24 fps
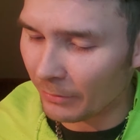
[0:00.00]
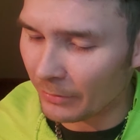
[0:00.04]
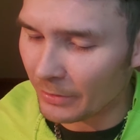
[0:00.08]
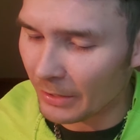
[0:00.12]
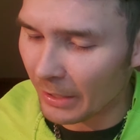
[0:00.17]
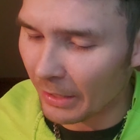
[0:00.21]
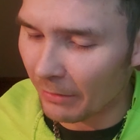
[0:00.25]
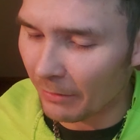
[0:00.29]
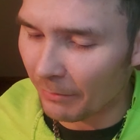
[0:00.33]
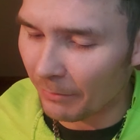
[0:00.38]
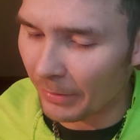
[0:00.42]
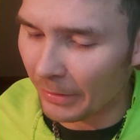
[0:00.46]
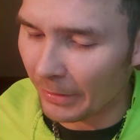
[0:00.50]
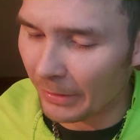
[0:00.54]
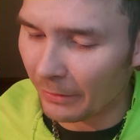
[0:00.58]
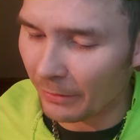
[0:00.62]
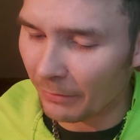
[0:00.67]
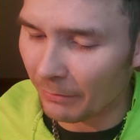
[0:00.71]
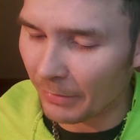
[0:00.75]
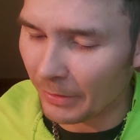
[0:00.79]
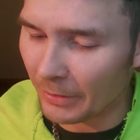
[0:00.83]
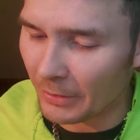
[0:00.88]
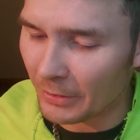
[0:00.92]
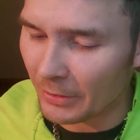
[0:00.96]
Simon Peter
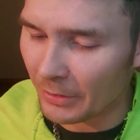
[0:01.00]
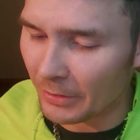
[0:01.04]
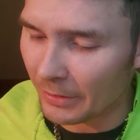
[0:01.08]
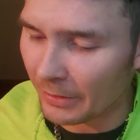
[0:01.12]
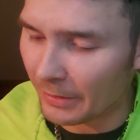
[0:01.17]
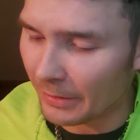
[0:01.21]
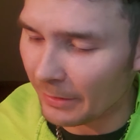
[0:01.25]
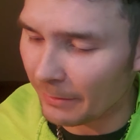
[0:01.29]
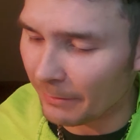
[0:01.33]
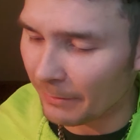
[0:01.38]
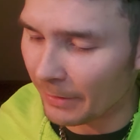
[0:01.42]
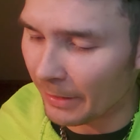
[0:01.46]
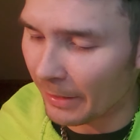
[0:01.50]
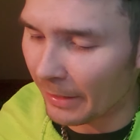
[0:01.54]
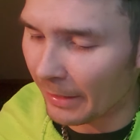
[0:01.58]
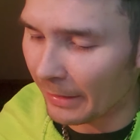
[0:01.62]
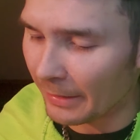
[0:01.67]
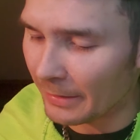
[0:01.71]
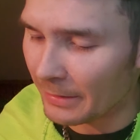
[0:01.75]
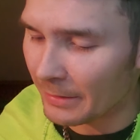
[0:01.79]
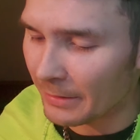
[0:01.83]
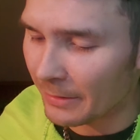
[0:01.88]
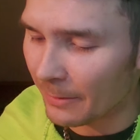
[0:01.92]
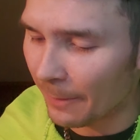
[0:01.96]
mentioned to him to
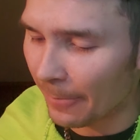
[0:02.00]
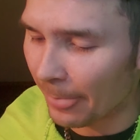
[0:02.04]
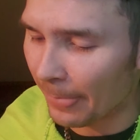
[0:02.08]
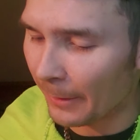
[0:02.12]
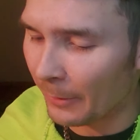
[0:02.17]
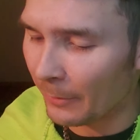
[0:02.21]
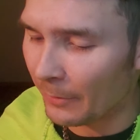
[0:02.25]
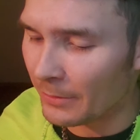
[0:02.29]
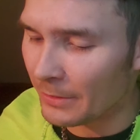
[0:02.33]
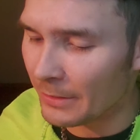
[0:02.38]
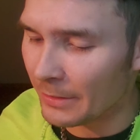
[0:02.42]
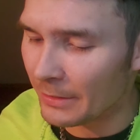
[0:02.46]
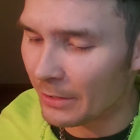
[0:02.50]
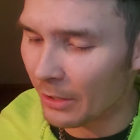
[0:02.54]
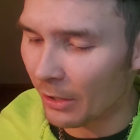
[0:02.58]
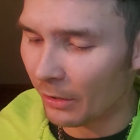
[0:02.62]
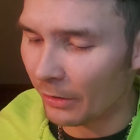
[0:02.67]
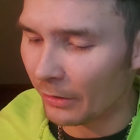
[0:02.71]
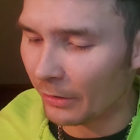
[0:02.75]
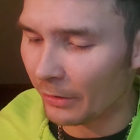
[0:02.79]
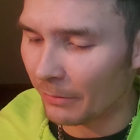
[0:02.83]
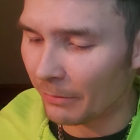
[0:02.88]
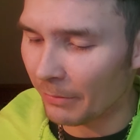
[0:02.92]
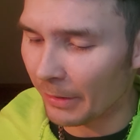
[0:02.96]
ask, Who is he
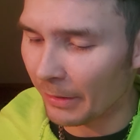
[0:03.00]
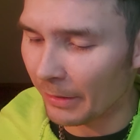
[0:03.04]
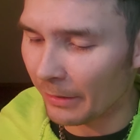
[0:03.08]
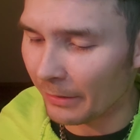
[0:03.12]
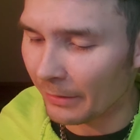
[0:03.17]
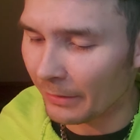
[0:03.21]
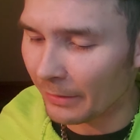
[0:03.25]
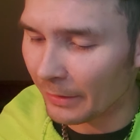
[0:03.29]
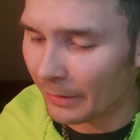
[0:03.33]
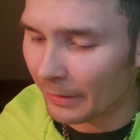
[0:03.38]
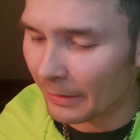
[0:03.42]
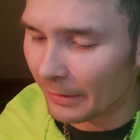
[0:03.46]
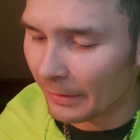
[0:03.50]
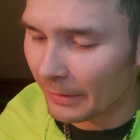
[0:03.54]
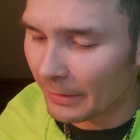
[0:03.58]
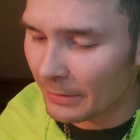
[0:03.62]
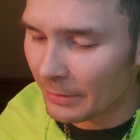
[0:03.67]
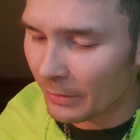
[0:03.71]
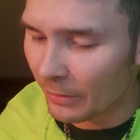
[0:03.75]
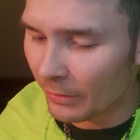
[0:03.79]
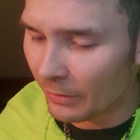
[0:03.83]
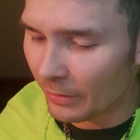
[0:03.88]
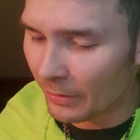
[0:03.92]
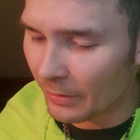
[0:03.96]
talking about?
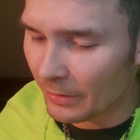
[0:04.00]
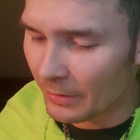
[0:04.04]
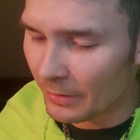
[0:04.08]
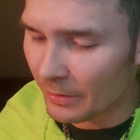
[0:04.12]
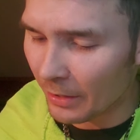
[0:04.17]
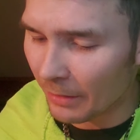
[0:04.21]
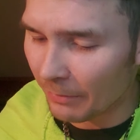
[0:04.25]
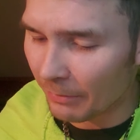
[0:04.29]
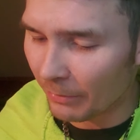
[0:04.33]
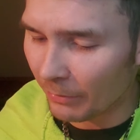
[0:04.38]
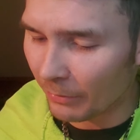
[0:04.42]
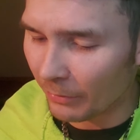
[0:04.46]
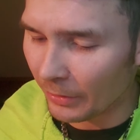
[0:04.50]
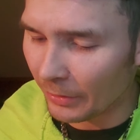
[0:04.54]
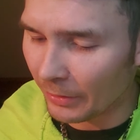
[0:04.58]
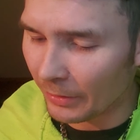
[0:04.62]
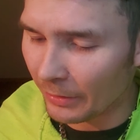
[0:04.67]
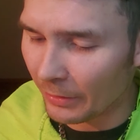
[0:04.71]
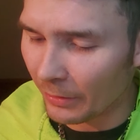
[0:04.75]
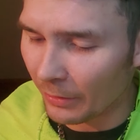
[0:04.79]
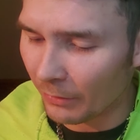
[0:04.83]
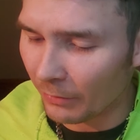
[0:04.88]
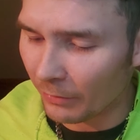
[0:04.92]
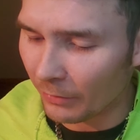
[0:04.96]
So the disciple
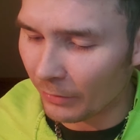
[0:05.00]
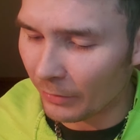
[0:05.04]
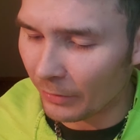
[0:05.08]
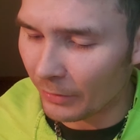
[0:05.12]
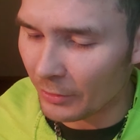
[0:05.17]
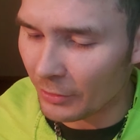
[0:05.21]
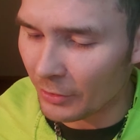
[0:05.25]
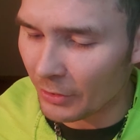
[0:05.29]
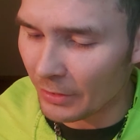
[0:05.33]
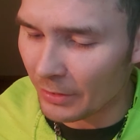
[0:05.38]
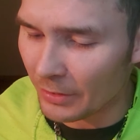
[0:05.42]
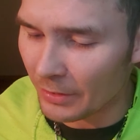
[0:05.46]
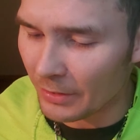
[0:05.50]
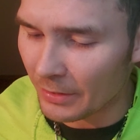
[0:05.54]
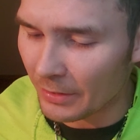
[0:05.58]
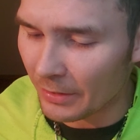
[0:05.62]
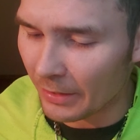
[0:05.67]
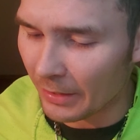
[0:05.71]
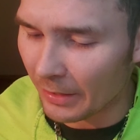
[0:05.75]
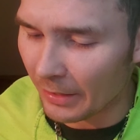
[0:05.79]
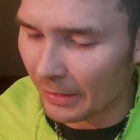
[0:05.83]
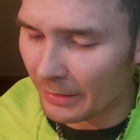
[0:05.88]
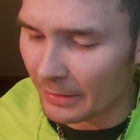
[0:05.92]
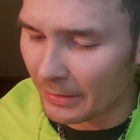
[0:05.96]
leaned over to Jesus and
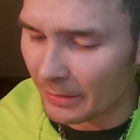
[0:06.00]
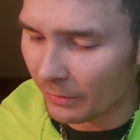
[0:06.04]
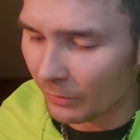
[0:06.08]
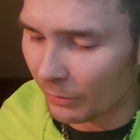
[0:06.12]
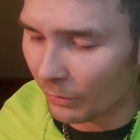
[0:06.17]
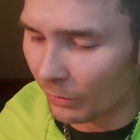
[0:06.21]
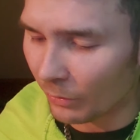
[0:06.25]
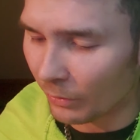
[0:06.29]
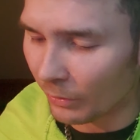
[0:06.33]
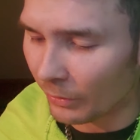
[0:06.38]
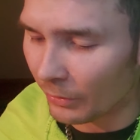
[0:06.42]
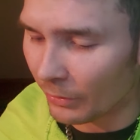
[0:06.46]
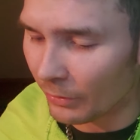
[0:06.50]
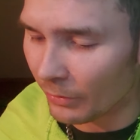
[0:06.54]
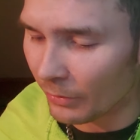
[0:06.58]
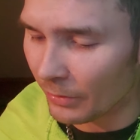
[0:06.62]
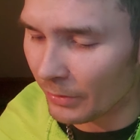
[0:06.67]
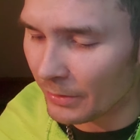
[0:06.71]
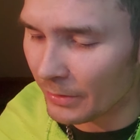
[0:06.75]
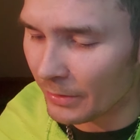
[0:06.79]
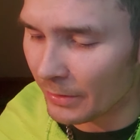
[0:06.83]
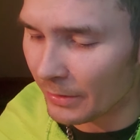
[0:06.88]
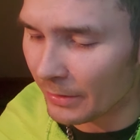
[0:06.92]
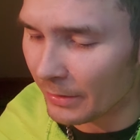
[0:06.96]
asked, Lord, who
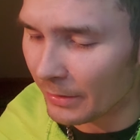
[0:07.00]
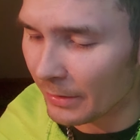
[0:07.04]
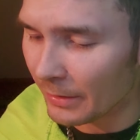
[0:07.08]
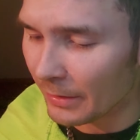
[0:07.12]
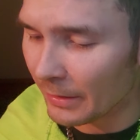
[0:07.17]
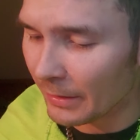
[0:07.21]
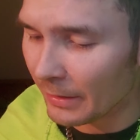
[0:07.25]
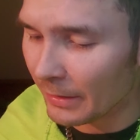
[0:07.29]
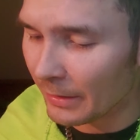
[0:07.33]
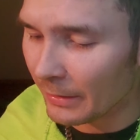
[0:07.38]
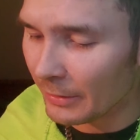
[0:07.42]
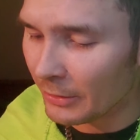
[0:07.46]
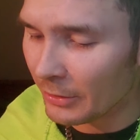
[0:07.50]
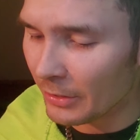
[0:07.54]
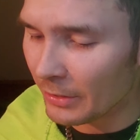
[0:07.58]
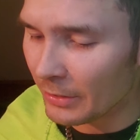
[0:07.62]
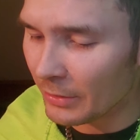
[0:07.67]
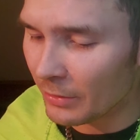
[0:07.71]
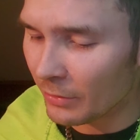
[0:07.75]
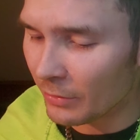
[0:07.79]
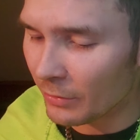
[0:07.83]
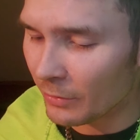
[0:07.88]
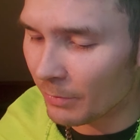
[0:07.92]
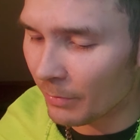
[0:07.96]
is it?
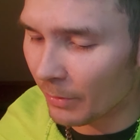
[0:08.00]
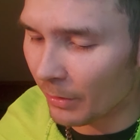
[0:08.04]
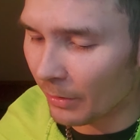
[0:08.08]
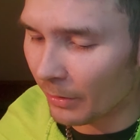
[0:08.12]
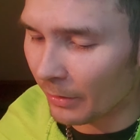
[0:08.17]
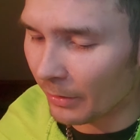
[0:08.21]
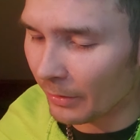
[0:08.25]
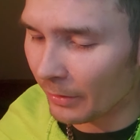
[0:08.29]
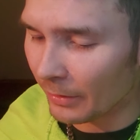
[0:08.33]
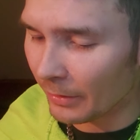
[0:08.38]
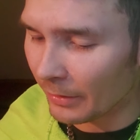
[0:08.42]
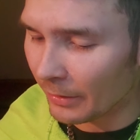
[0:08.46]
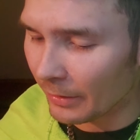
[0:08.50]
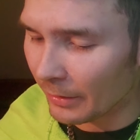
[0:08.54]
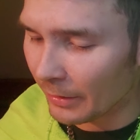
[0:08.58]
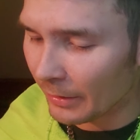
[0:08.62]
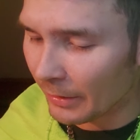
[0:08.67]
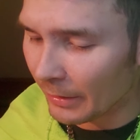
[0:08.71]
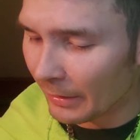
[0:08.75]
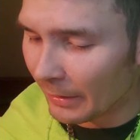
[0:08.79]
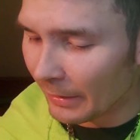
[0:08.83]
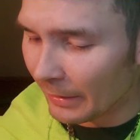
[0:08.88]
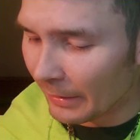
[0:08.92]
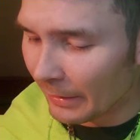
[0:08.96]
Jesus responded,
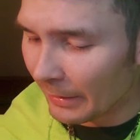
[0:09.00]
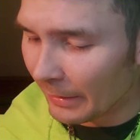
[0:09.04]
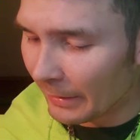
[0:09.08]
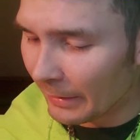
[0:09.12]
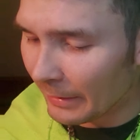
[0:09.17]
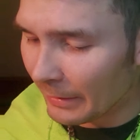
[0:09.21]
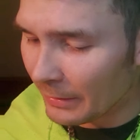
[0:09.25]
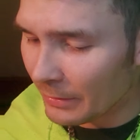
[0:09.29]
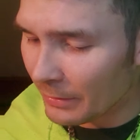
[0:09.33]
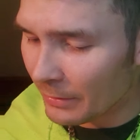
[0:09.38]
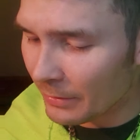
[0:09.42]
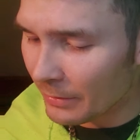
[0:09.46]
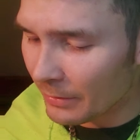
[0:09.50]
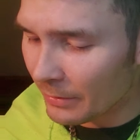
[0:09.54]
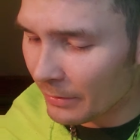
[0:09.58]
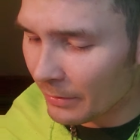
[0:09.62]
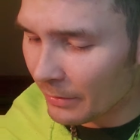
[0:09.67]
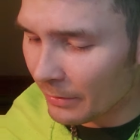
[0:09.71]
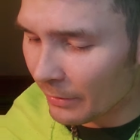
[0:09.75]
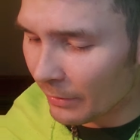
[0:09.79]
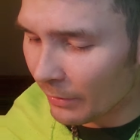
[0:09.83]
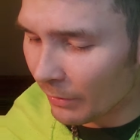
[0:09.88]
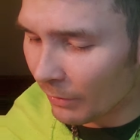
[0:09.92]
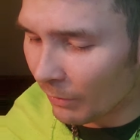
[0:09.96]
It is
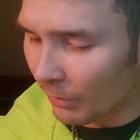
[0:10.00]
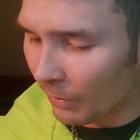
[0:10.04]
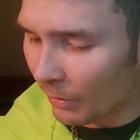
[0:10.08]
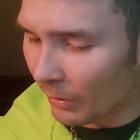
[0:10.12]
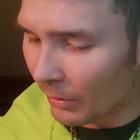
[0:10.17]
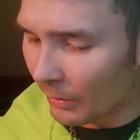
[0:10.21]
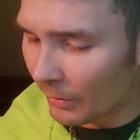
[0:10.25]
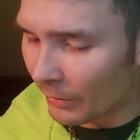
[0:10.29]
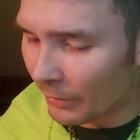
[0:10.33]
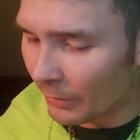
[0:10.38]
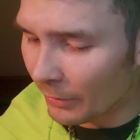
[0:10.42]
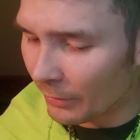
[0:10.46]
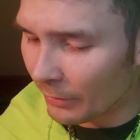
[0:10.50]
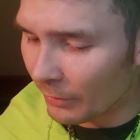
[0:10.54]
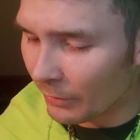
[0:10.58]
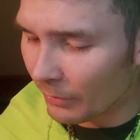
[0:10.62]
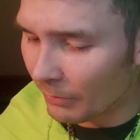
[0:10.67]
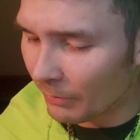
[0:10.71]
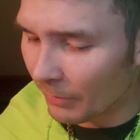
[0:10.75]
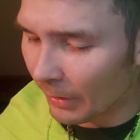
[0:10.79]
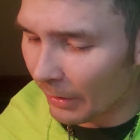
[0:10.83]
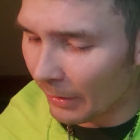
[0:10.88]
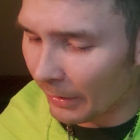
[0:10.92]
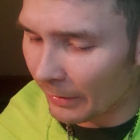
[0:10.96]
the one
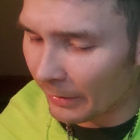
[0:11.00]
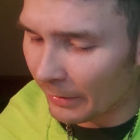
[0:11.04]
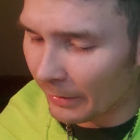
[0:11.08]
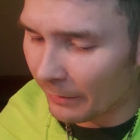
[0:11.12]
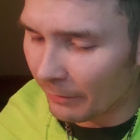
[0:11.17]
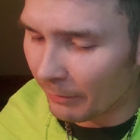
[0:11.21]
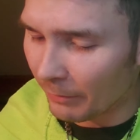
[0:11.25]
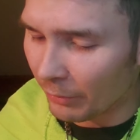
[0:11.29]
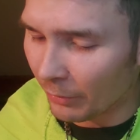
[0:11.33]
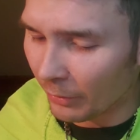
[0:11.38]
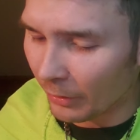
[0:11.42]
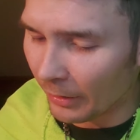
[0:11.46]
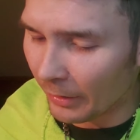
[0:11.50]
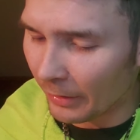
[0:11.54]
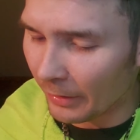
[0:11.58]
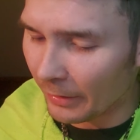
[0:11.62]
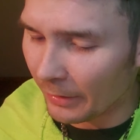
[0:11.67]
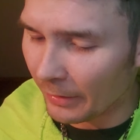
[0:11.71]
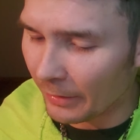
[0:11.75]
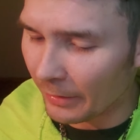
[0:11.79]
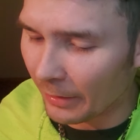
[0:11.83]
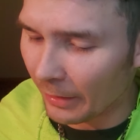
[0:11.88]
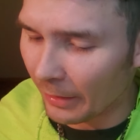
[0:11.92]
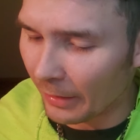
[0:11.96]
whom I give
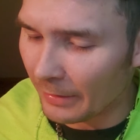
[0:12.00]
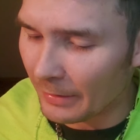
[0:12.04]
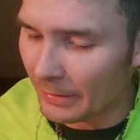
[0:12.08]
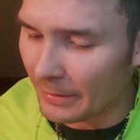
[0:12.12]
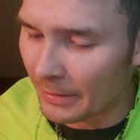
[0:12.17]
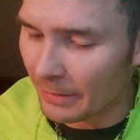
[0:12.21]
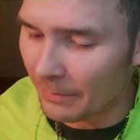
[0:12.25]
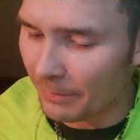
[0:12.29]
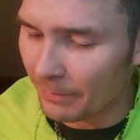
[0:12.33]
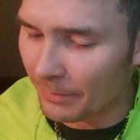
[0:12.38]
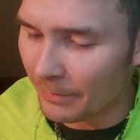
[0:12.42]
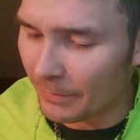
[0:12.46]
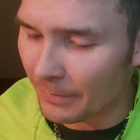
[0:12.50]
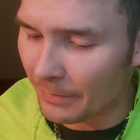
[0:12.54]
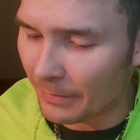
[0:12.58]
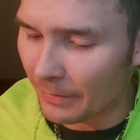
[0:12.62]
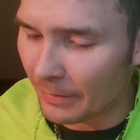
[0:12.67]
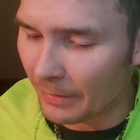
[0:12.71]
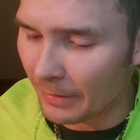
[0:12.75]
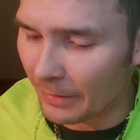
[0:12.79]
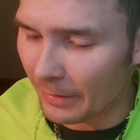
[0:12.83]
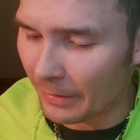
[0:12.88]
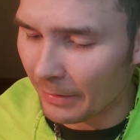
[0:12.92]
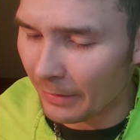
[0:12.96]
bread, I dip
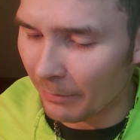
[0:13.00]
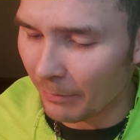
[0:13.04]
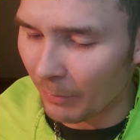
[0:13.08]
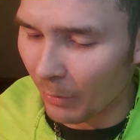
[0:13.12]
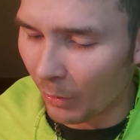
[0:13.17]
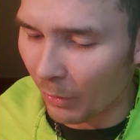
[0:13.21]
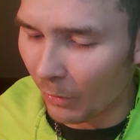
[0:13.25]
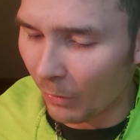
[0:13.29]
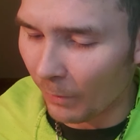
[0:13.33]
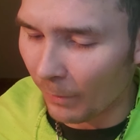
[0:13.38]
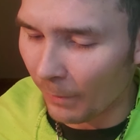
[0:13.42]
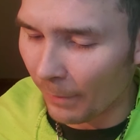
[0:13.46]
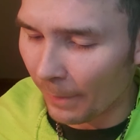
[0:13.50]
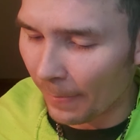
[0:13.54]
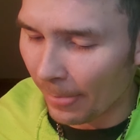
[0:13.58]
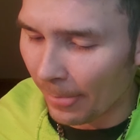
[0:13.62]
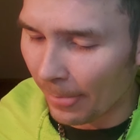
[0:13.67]
in the bowl.